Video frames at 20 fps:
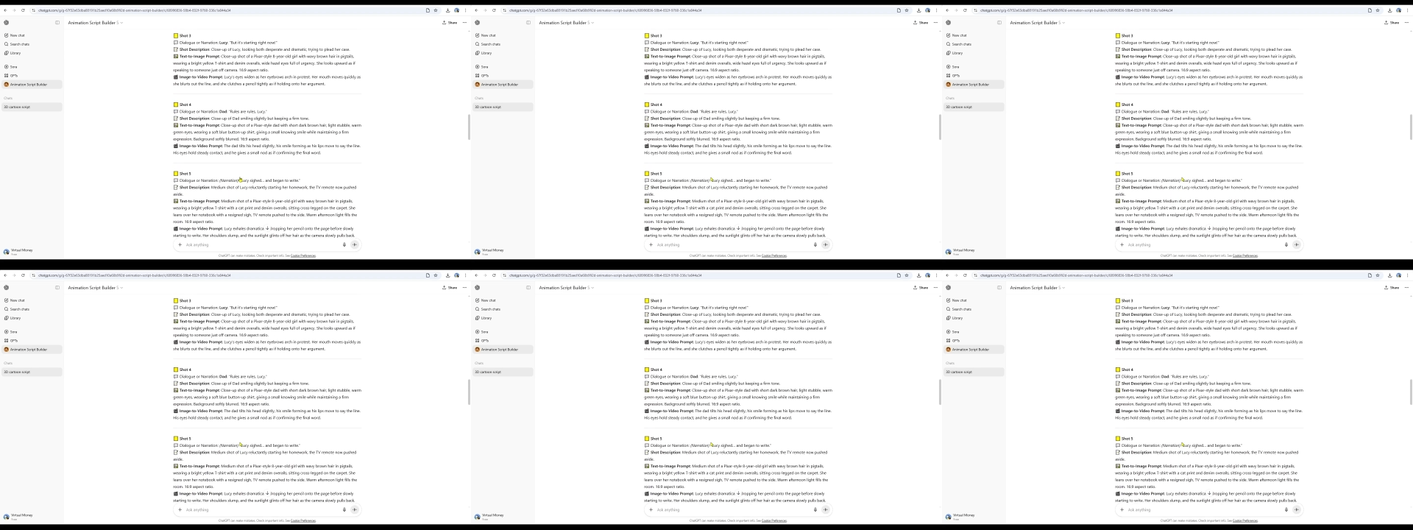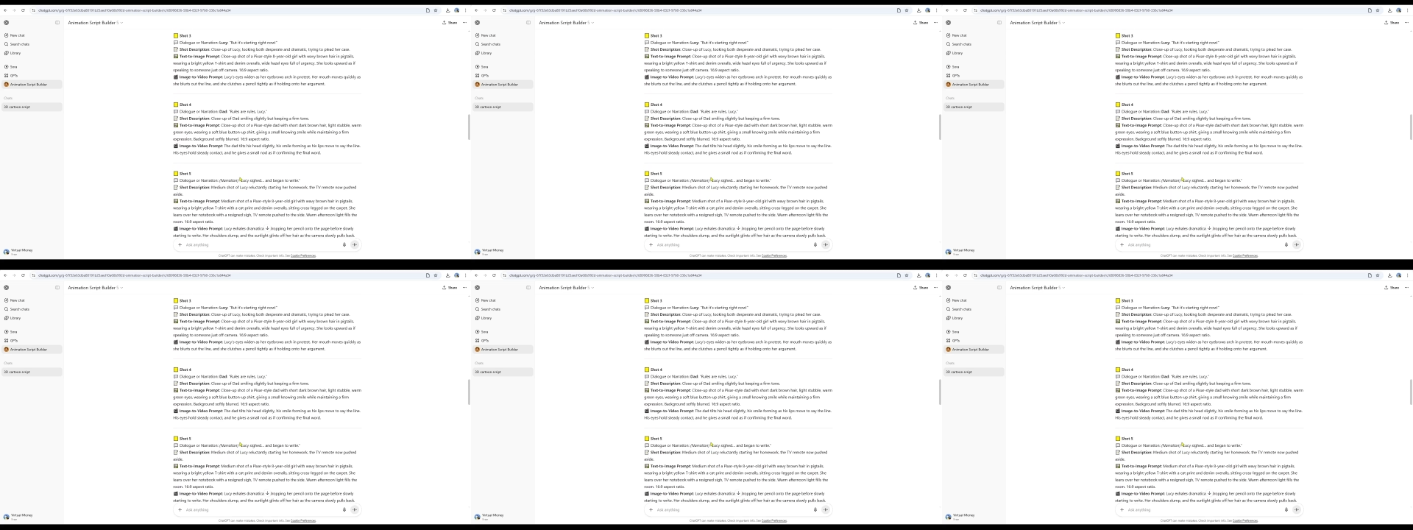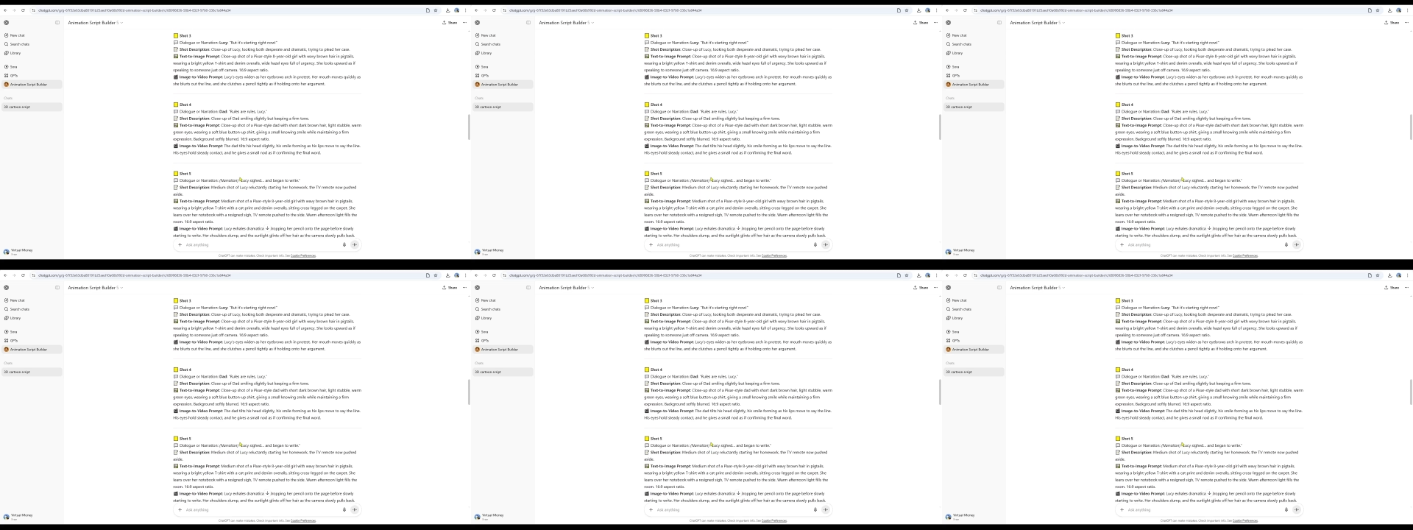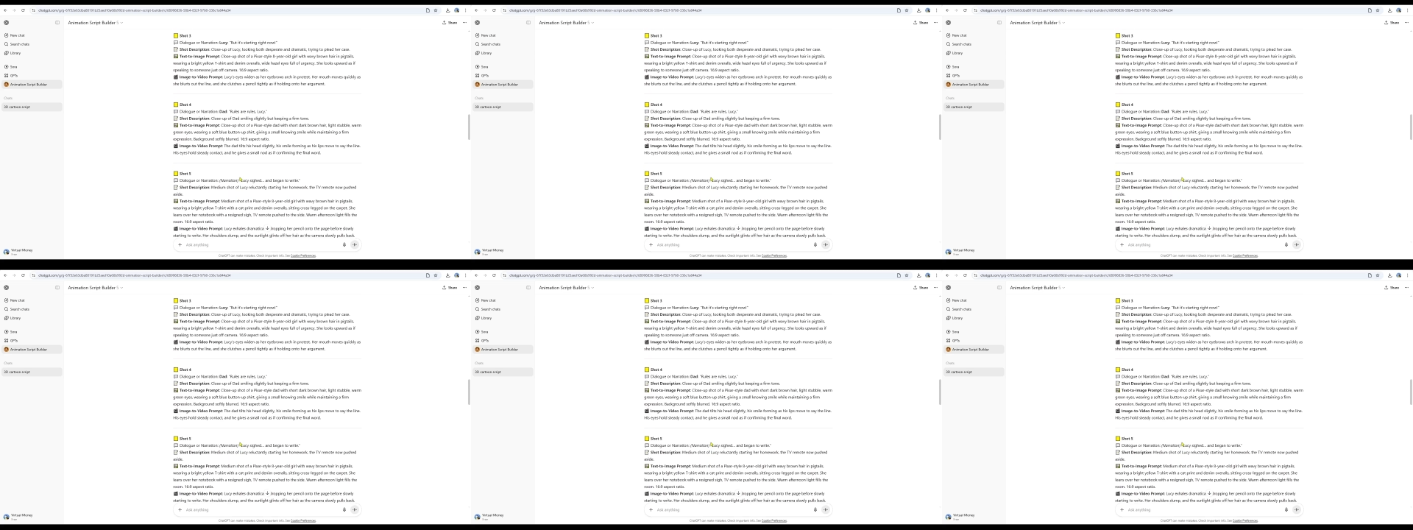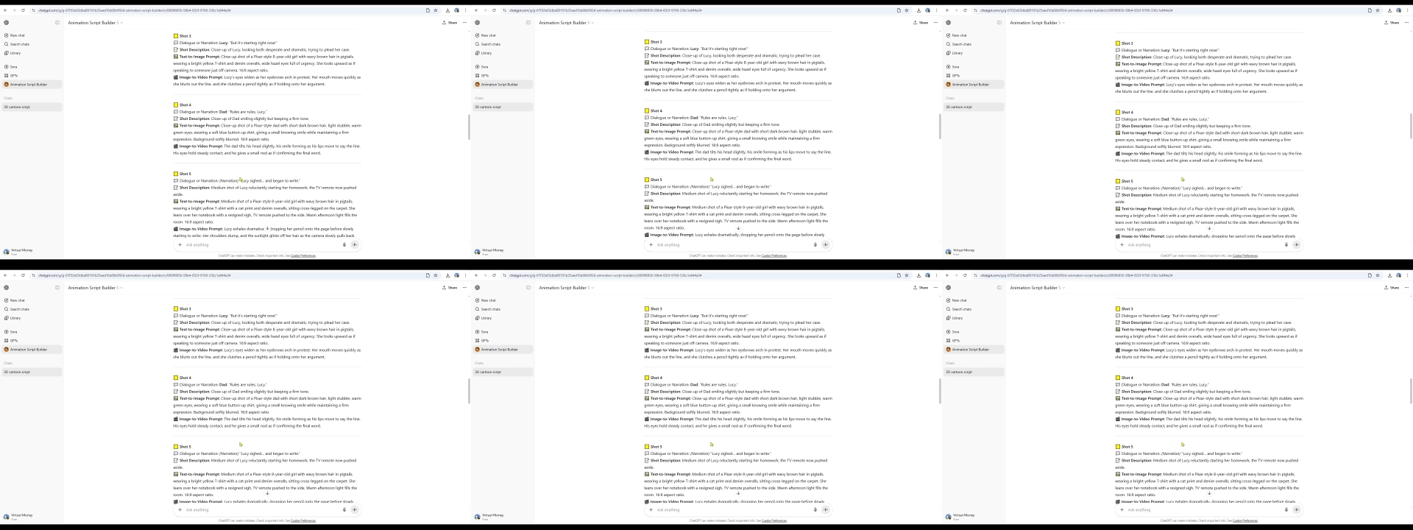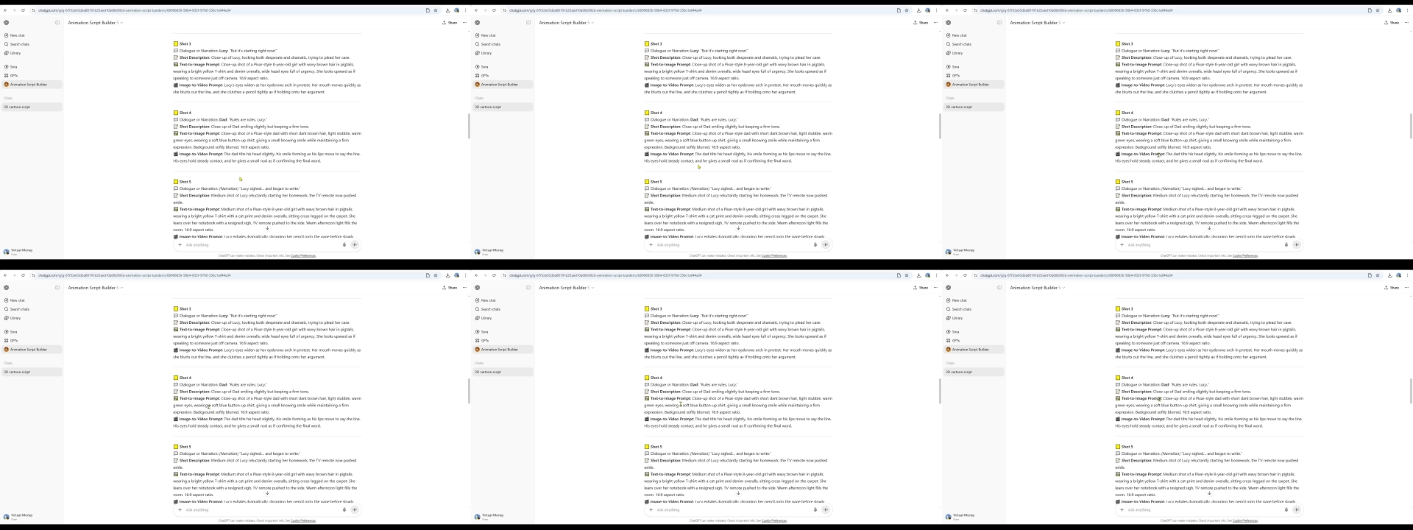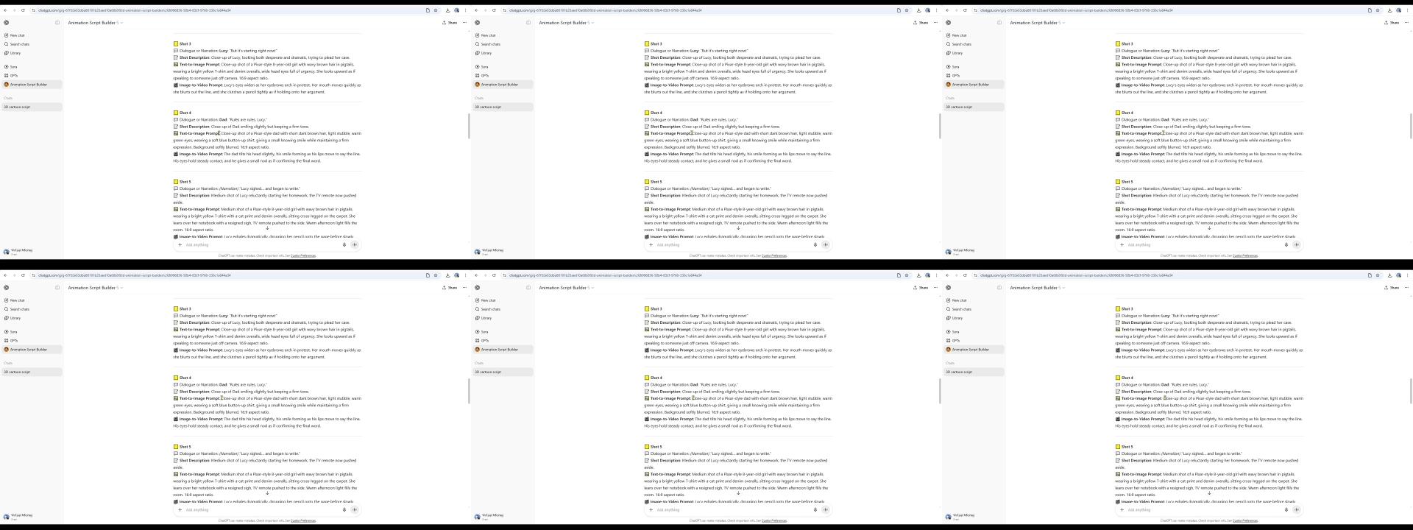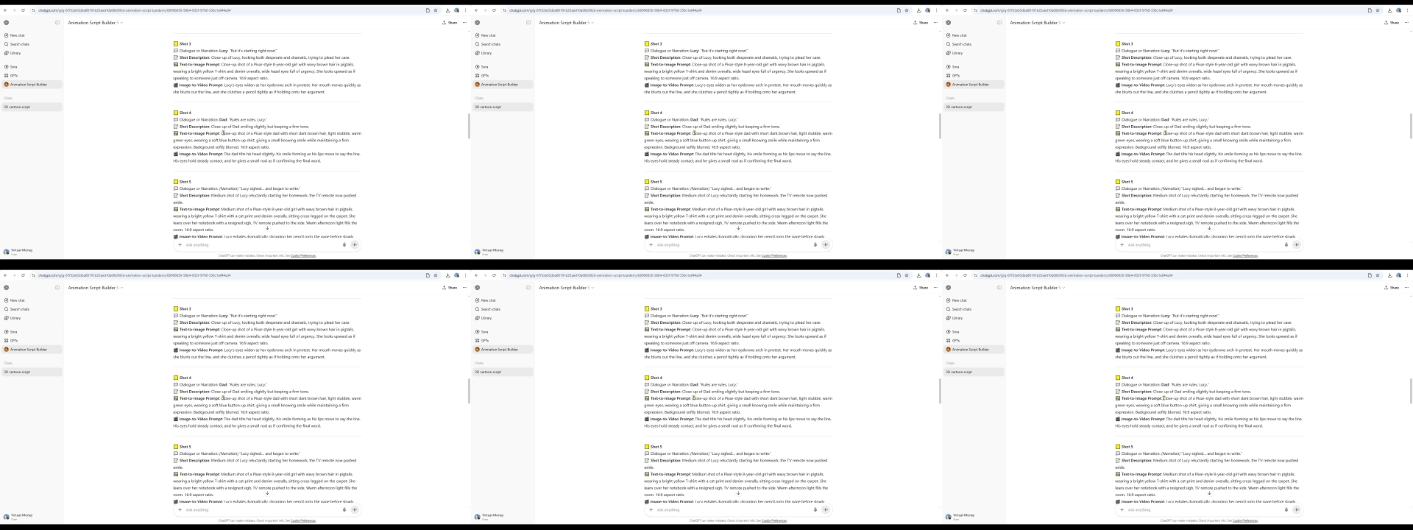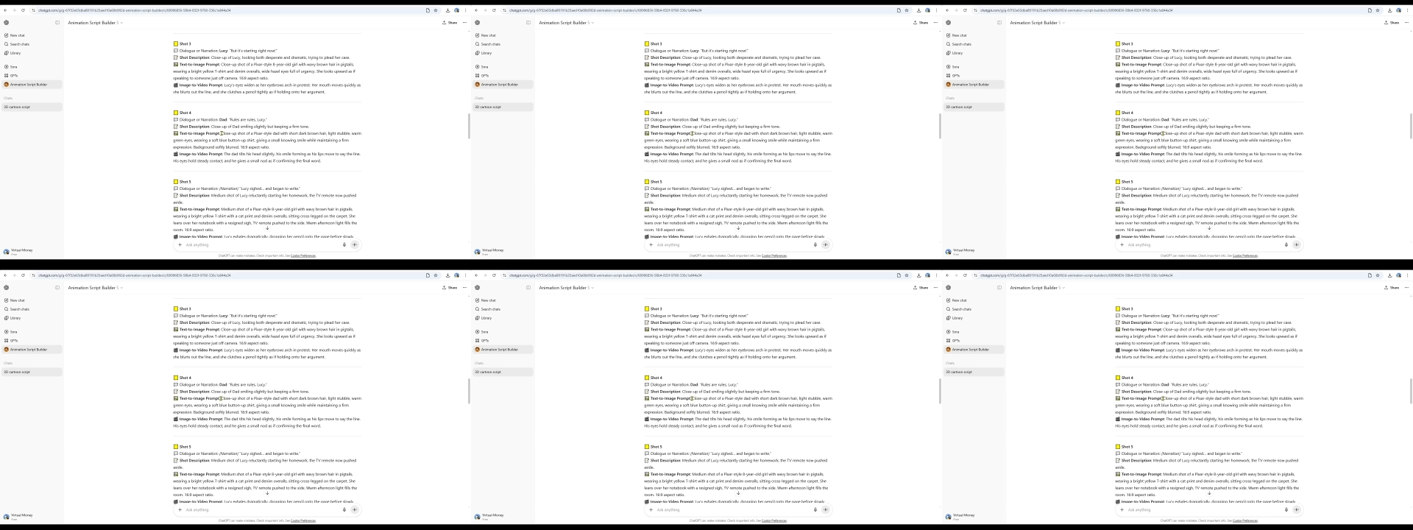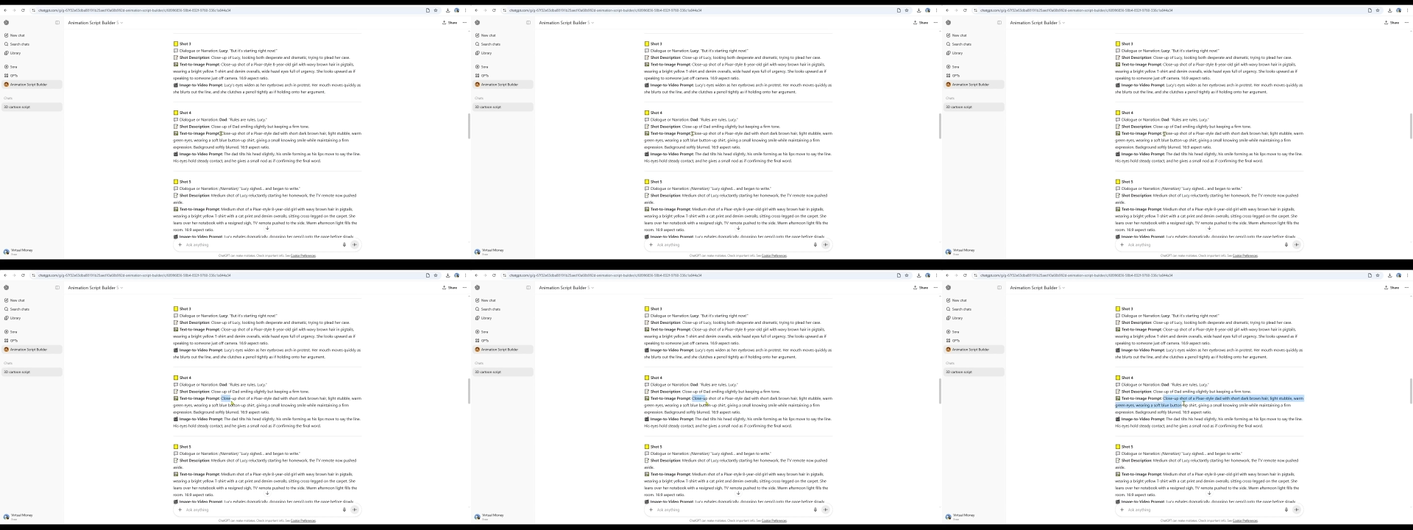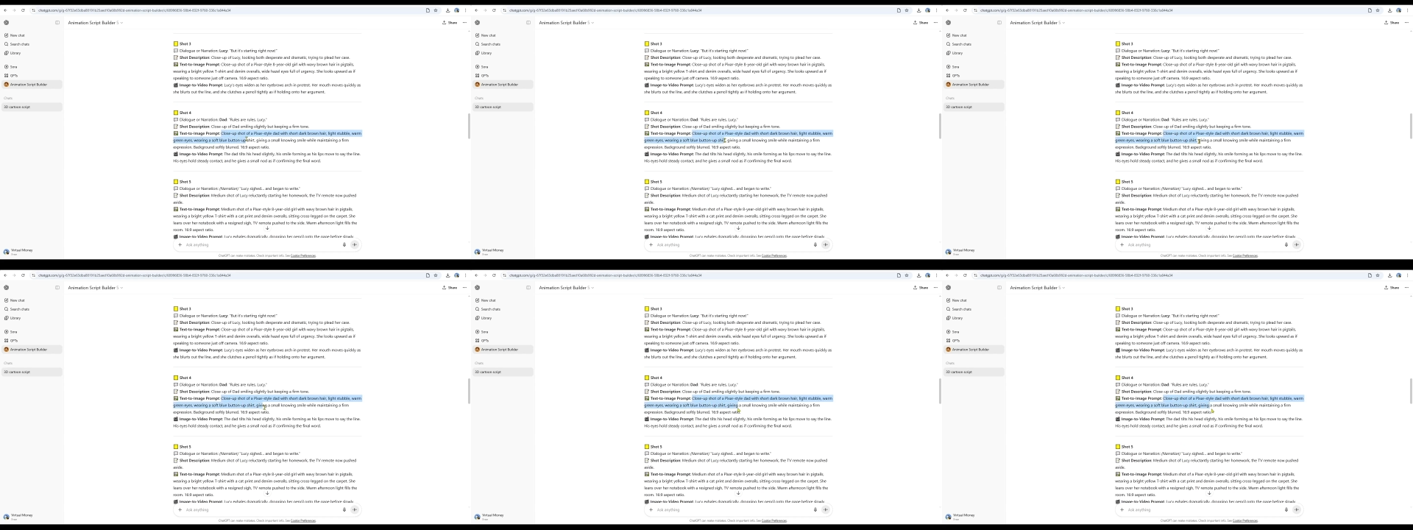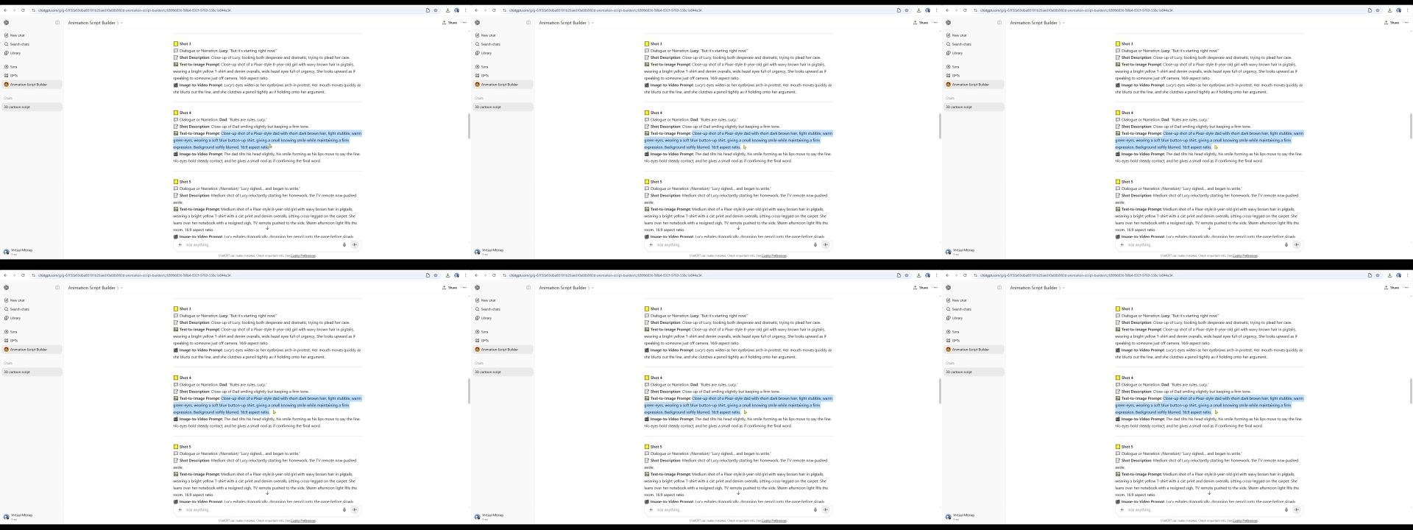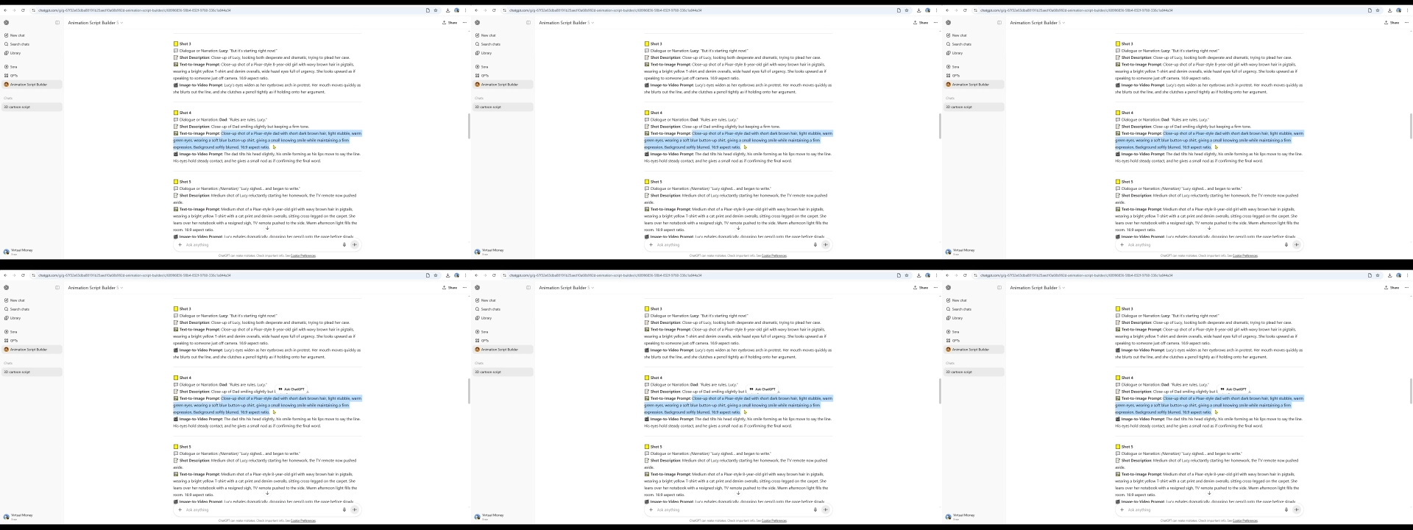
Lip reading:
No face is visible, so there are no lips to read.